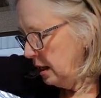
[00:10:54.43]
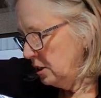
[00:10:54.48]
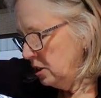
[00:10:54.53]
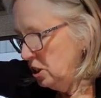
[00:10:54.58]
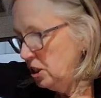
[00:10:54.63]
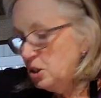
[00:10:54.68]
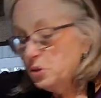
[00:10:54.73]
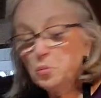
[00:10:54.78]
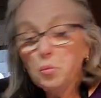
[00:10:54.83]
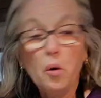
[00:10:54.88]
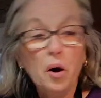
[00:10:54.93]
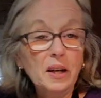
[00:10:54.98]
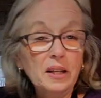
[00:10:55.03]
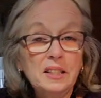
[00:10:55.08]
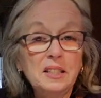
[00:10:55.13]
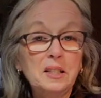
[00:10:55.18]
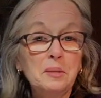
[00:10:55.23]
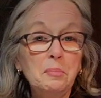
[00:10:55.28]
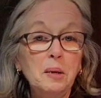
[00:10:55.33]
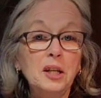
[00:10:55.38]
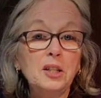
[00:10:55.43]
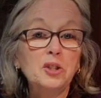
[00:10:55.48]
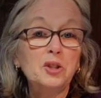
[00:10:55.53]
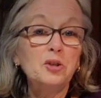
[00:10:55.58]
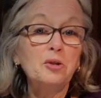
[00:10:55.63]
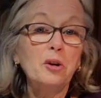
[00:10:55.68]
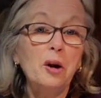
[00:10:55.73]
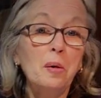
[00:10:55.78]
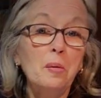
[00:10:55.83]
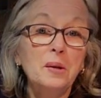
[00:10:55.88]
Just wanted to make
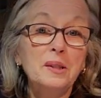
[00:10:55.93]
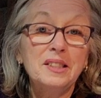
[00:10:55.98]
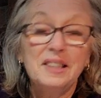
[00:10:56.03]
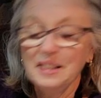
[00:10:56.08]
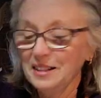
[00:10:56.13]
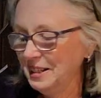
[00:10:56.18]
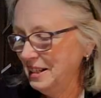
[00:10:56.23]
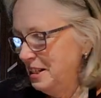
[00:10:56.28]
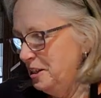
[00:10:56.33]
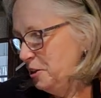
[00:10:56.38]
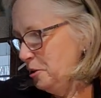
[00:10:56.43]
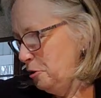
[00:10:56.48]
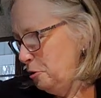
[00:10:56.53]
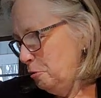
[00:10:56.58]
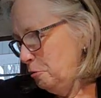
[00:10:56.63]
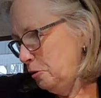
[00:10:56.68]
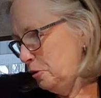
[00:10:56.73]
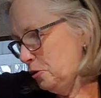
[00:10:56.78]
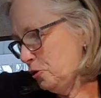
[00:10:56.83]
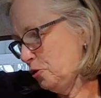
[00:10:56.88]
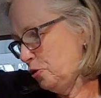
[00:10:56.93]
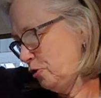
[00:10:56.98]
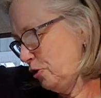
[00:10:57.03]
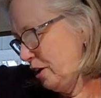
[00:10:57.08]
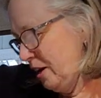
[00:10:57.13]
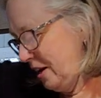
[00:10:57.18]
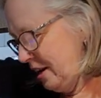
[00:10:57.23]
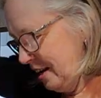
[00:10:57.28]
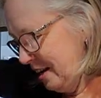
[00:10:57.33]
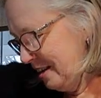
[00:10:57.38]
sure I wasn't leading you
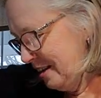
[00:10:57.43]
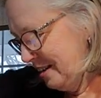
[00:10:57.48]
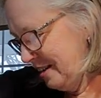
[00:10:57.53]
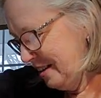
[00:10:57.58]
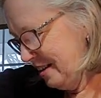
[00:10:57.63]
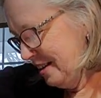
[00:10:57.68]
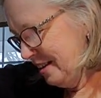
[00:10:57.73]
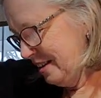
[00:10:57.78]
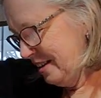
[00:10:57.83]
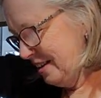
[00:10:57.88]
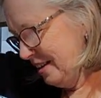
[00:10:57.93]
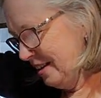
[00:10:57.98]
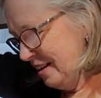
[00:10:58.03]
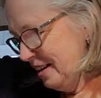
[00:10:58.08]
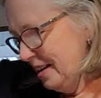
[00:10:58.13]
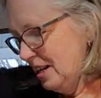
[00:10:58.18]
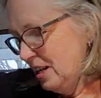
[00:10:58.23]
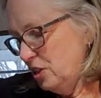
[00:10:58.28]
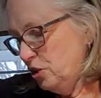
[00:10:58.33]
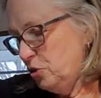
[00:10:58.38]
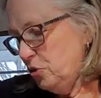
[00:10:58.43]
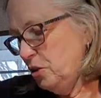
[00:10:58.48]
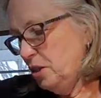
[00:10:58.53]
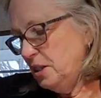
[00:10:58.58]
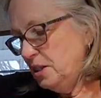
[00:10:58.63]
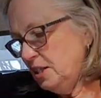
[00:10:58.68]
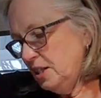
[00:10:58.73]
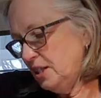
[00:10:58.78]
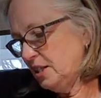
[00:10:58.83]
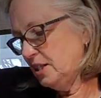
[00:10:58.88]
astray. So
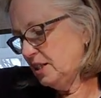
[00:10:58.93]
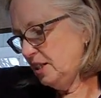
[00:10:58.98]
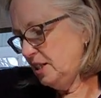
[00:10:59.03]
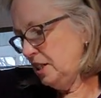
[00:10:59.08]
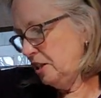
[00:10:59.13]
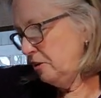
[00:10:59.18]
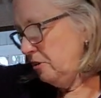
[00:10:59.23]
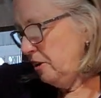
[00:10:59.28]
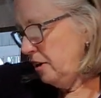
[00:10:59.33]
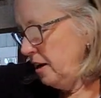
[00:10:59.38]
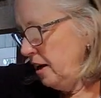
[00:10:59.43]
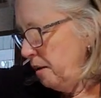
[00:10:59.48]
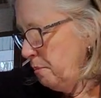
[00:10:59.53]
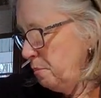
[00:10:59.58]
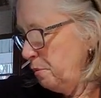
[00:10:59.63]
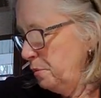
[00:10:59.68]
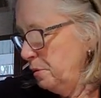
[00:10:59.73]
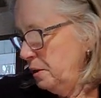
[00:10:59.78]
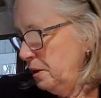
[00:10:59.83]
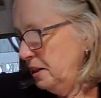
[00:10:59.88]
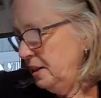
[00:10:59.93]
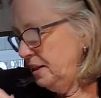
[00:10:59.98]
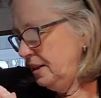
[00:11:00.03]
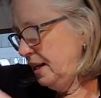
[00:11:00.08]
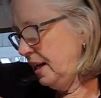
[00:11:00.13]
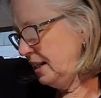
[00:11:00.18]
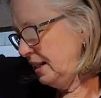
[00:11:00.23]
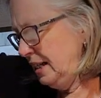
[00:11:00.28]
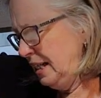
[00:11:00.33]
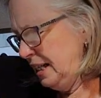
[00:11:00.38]
this is searing up really
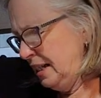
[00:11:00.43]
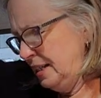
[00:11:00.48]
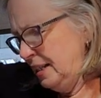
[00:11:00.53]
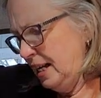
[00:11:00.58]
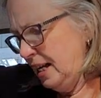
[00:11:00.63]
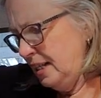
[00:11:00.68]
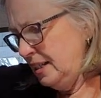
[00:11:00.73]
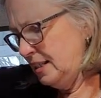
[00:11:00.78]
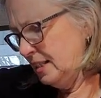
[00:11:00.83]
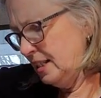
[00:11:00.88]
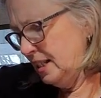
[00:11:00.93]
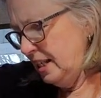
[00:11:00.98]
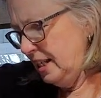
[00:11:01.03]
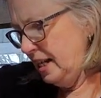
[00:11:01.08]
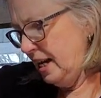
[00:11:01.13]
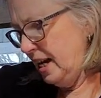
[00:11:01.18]
nicely,